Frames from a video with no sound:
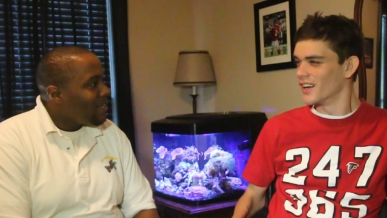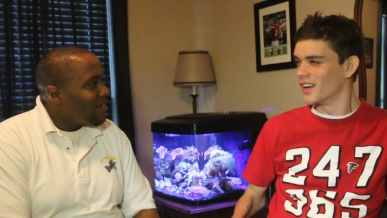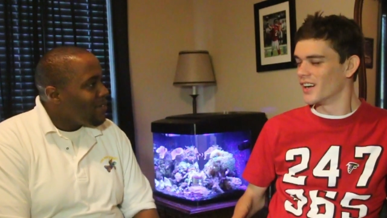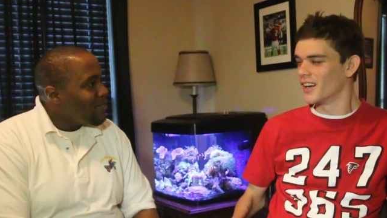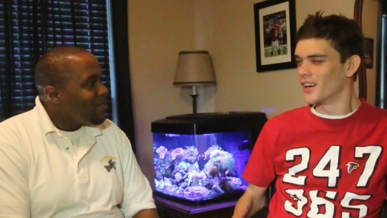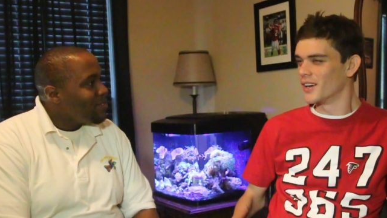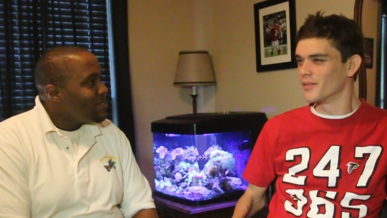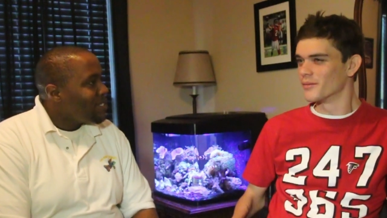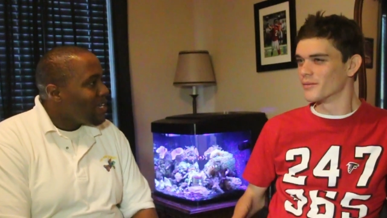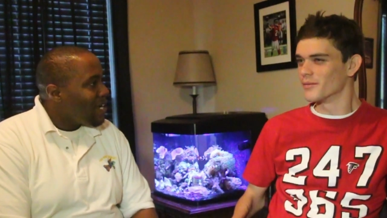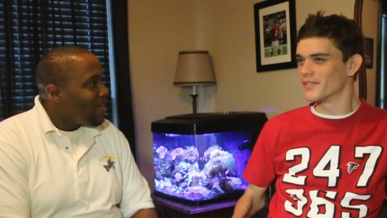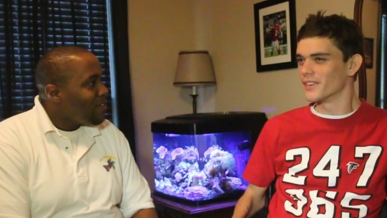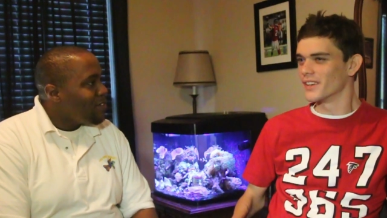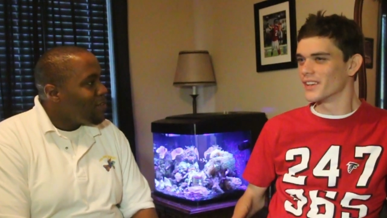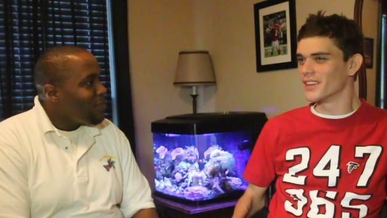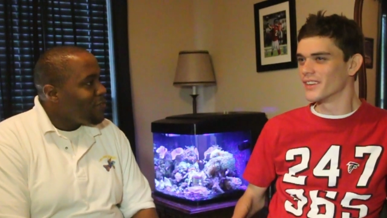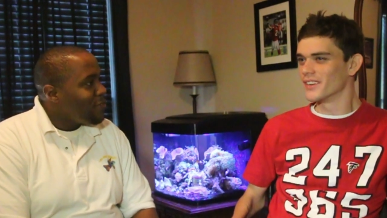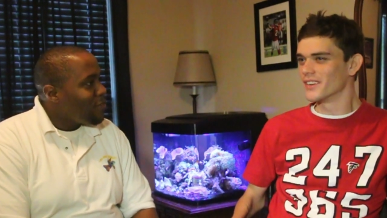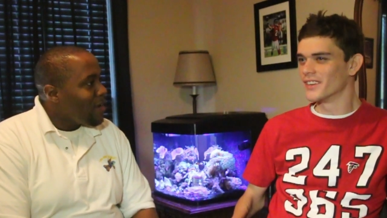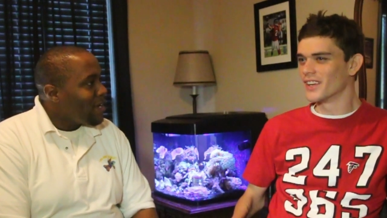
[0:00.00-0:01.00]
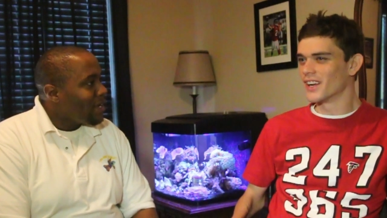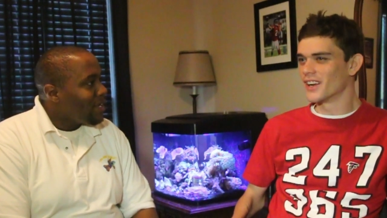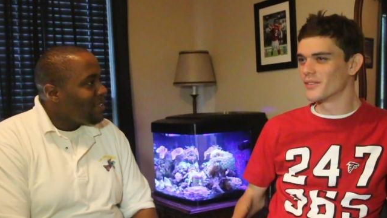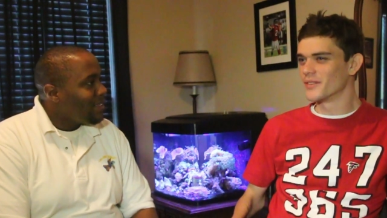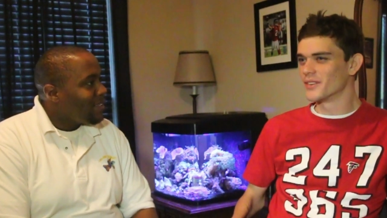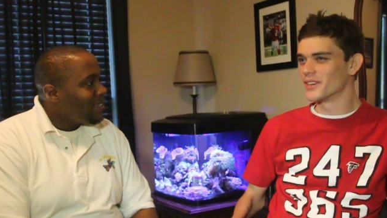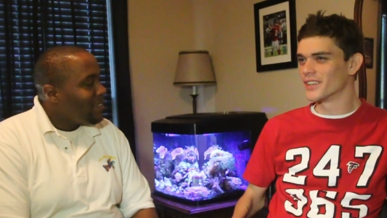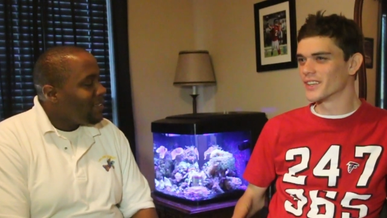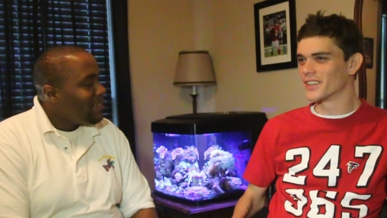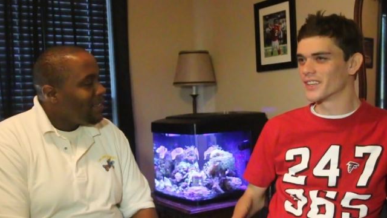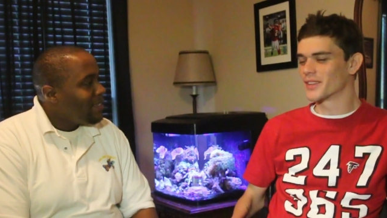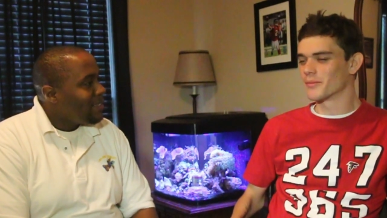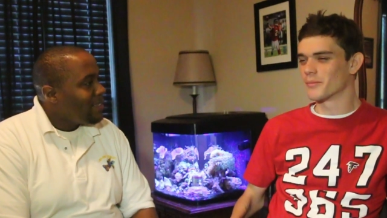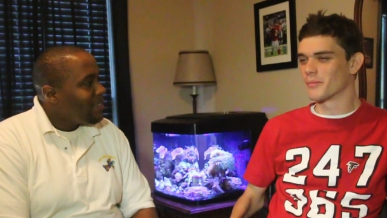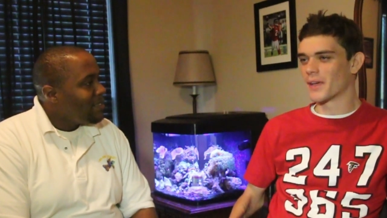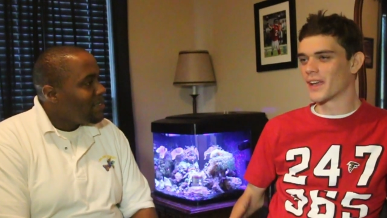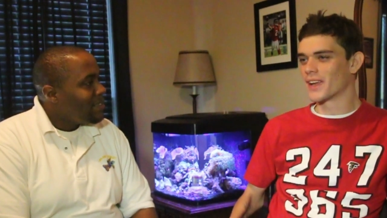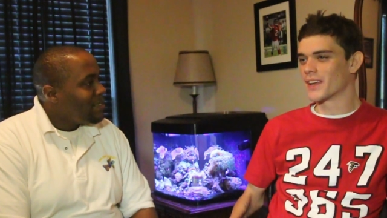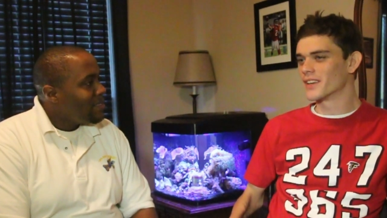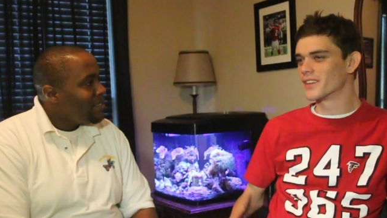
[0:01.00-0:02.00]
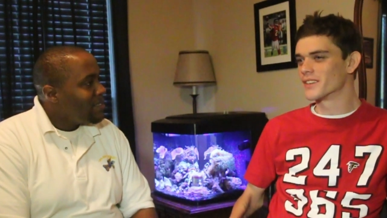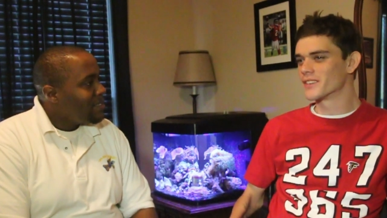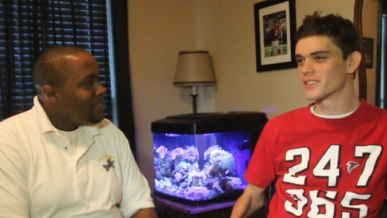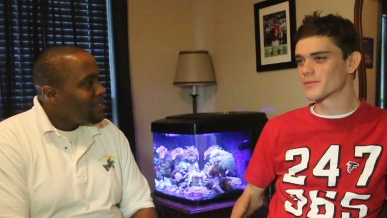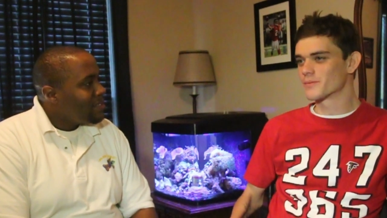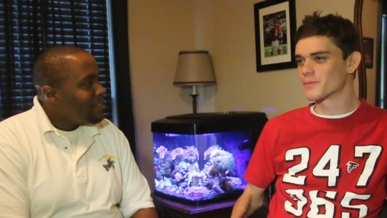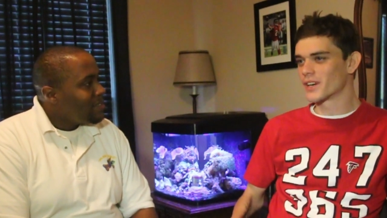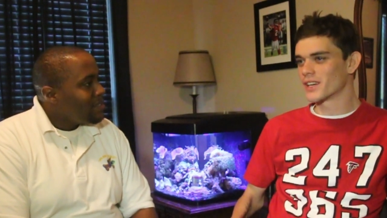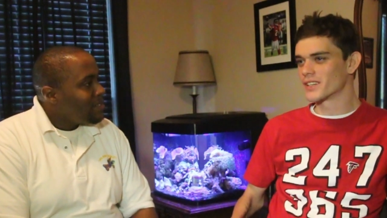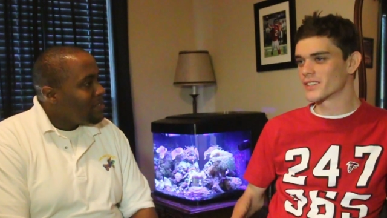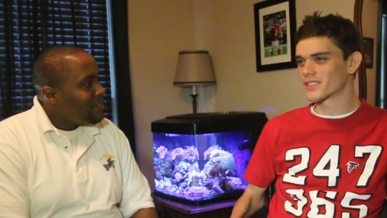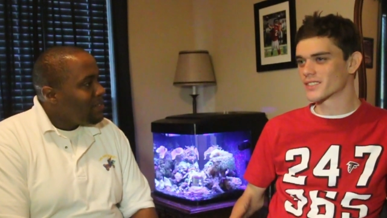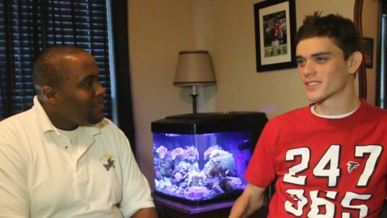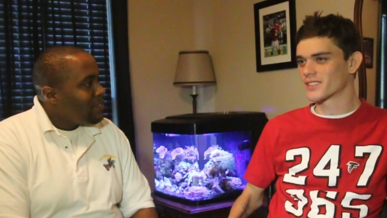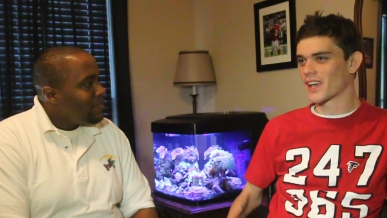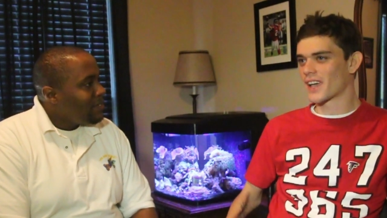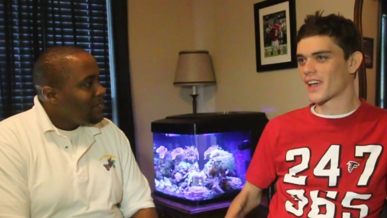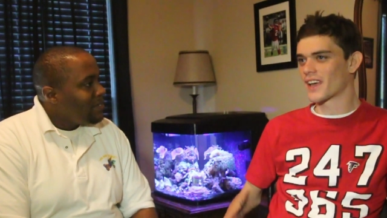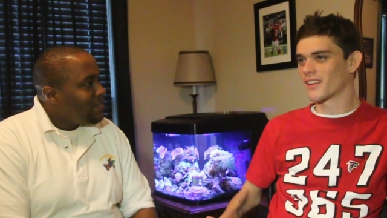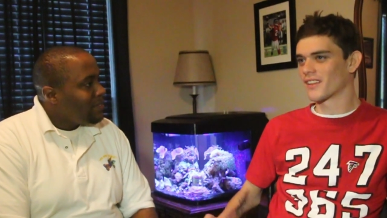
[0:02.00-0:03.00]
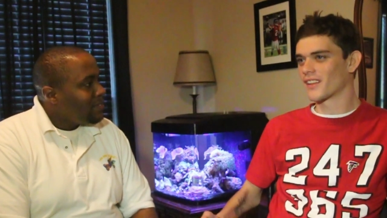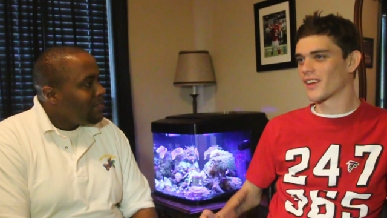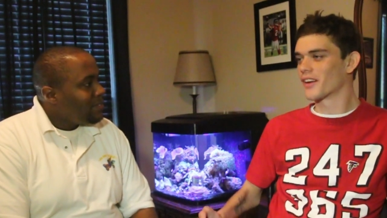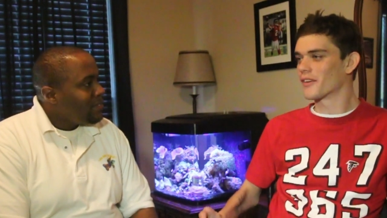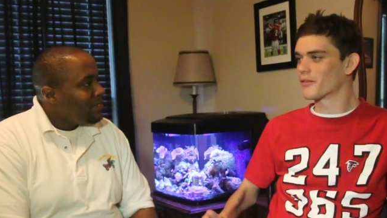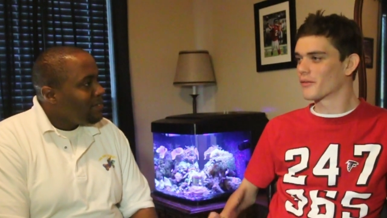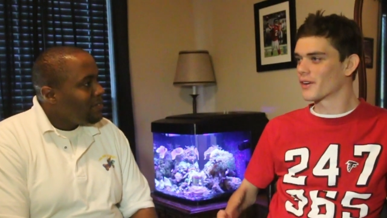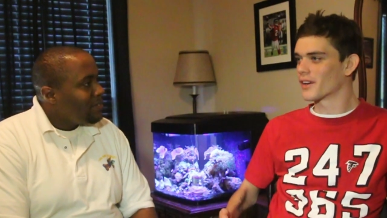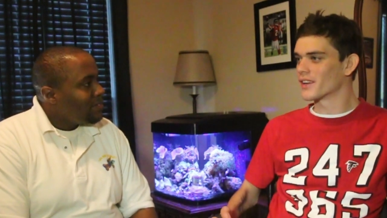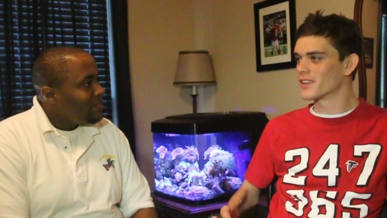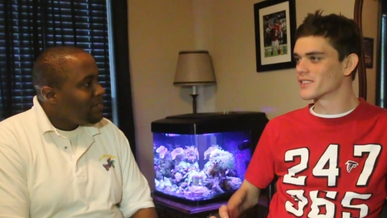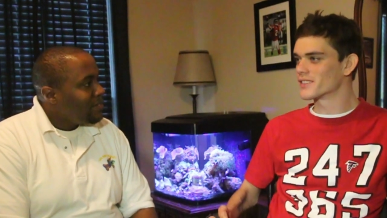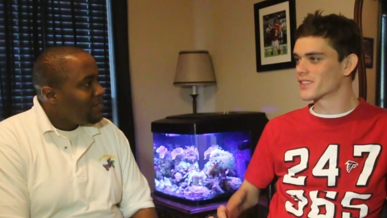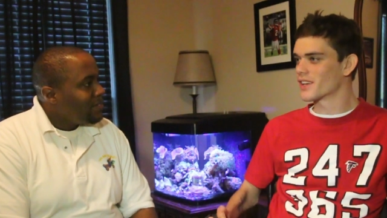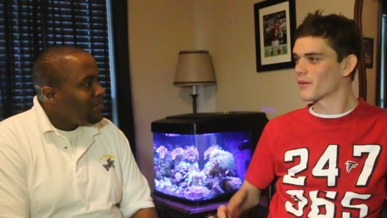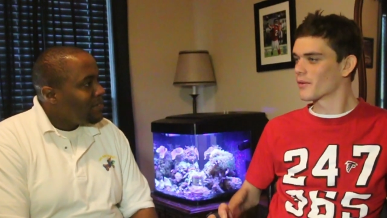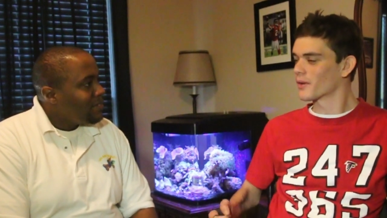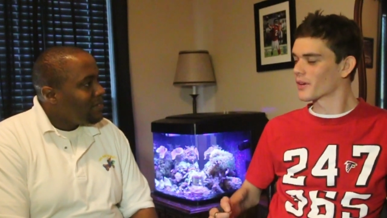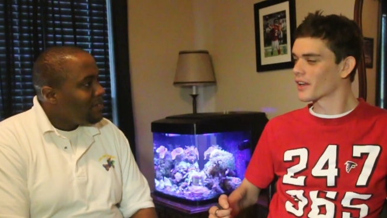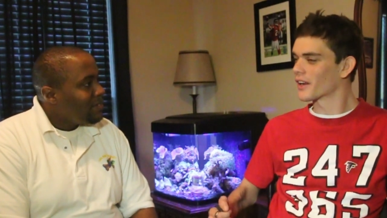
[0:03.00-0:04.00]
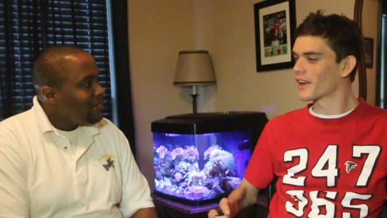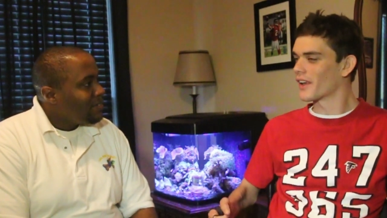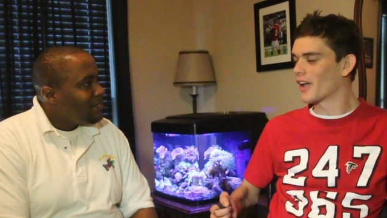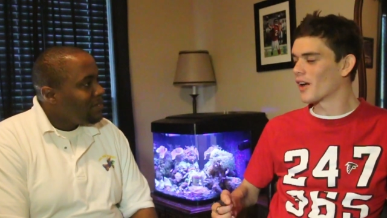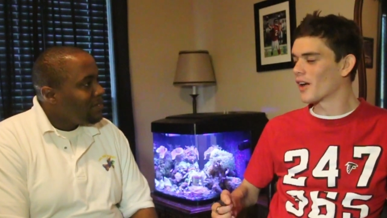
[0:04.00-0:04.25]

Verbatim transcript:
Speaker 1: That um, was kind of nerve-wracking. Not really the maintenance as much, because I had a lot of friends that were going to